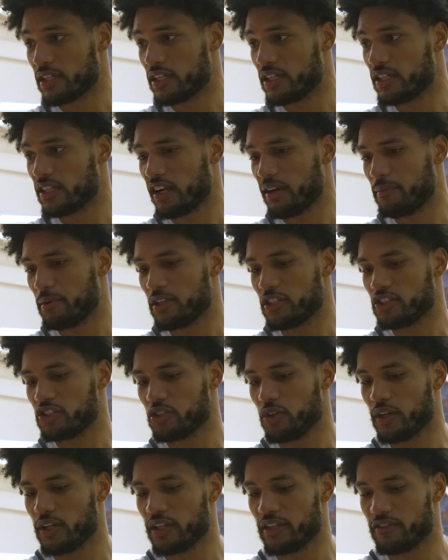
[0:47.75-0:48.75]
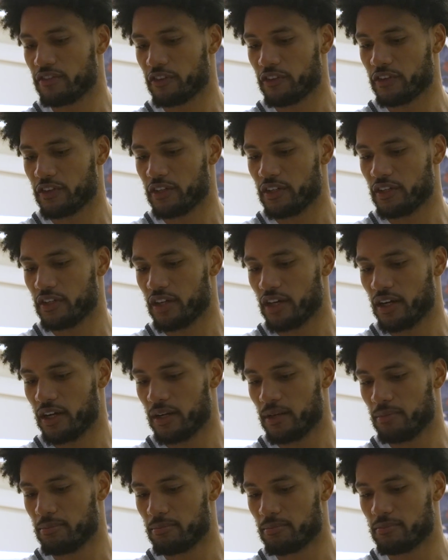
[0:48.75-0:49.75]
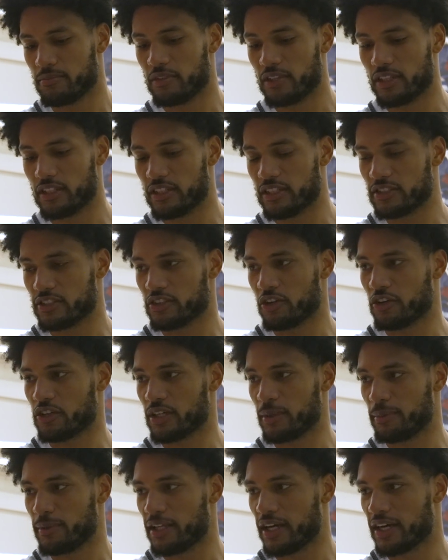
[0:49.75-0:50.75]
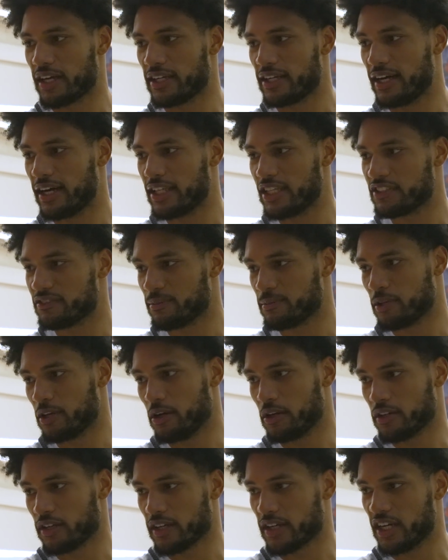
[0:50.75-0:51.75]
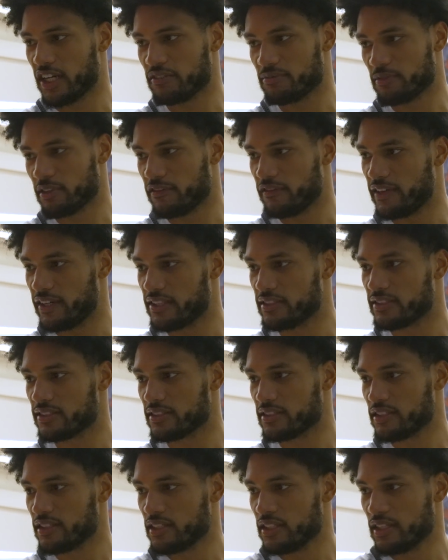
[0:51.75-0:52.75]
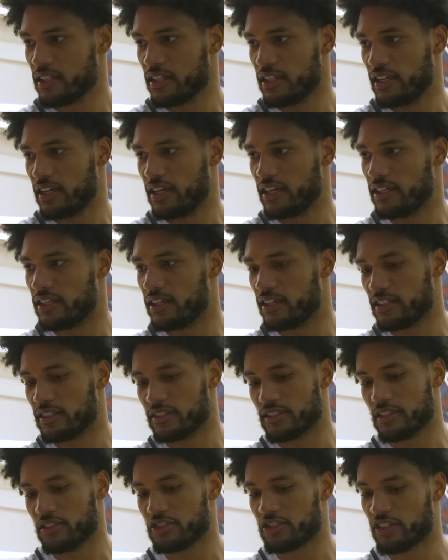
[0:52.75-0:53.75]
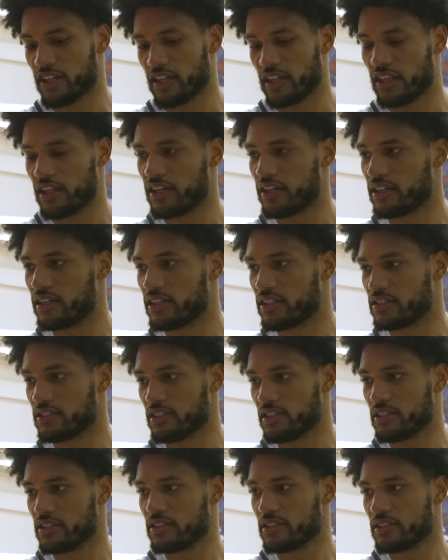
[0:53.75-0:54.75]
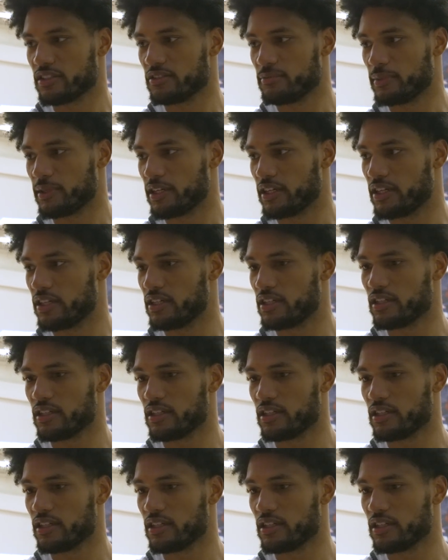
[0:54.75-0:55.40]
It's been good. I've been enjoying it for real. Soaking up a lot of knowledge from the older guys, from the vets, and still trying to learn. So, been good.